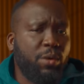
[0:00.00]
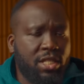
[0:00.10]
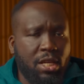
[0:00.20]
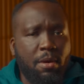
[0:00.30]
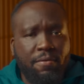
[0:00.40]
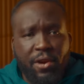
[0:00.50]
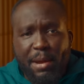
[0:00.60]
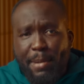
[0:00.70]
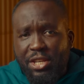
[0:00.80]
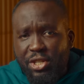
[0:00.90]
with some of her
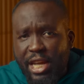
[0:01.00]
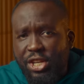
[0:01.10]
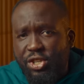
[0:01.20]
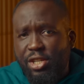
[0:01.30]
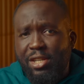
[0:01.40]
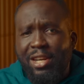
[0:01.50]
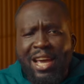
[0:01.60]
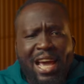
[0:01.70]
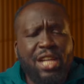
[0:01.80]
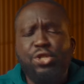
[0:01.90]
imagination,
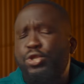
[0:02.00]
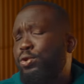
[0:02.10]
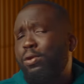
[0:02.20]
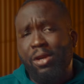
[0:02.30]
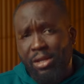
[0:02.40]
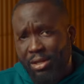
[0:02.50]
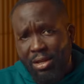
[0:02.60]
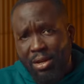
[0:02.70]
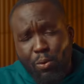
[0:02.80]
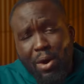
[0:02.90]
and sure,
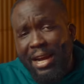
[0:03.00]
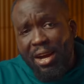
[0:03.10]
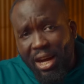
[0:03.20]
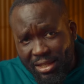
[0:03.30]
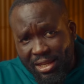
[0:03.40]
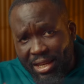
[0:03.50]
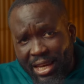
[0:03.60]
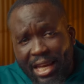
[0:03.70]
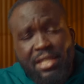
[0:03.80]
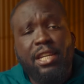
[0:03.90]
why not?
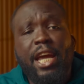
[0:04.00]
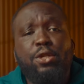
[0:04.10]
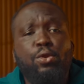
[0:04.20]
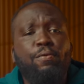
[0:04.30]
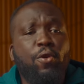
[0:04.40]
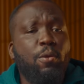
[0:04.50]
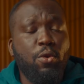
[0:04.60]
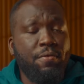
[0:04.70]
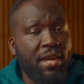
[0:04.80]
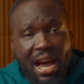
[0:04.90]
It's an A24
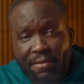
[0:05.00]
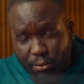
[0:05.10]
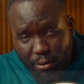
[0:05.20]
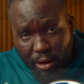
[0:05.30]
movie after